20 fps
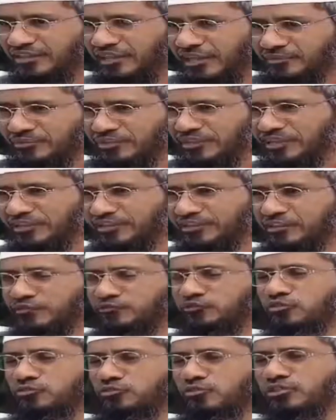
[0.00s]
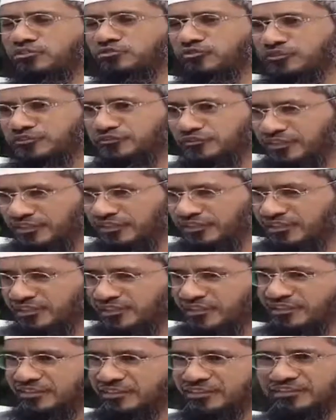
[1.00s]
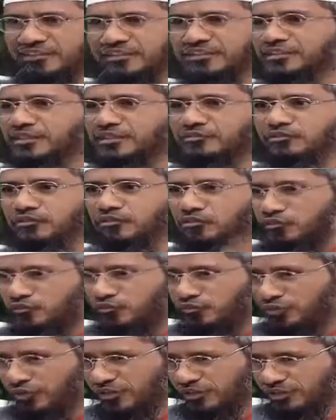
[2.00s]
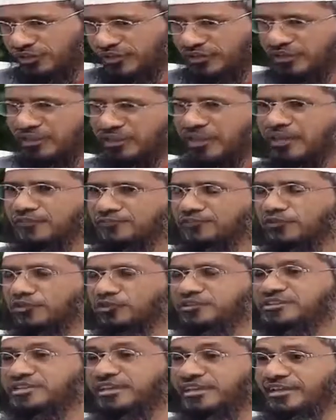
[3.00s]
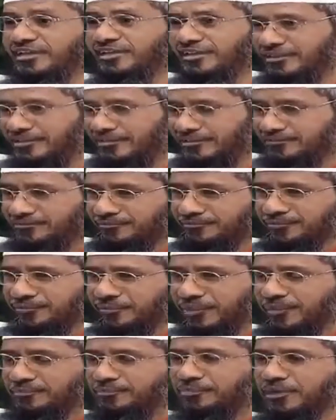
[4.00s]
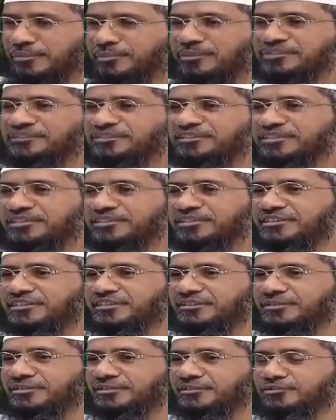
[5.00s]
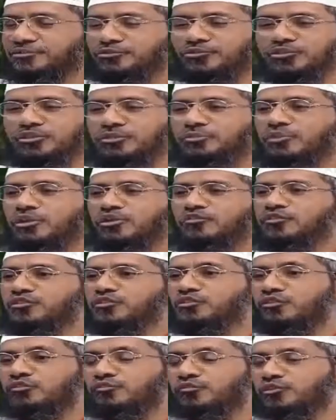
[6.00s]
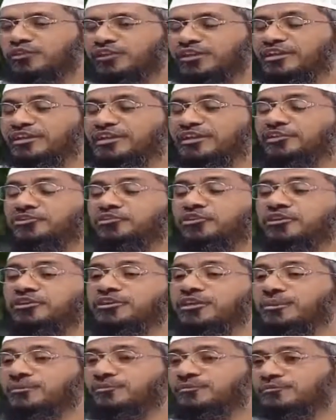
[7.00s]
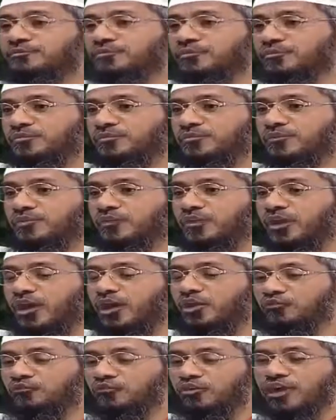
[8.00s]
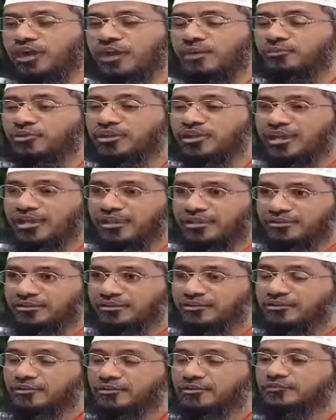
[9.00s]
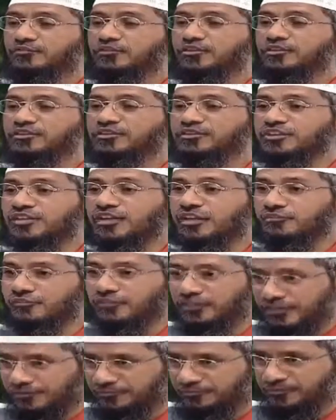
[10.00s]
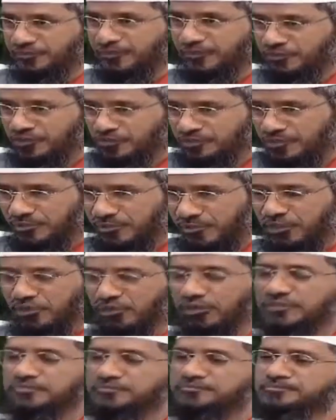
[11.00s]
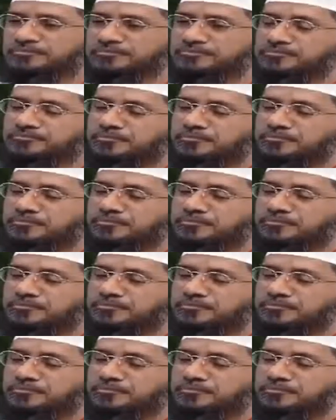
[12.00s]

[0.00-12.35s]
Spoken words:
and when he came the next day the full mosque was filled. The third day it was overflowing, and fourth day, purposely, though the mosque was overflowing, he did not come out for Qiyamul Layl, for the Taraweeh, which people call.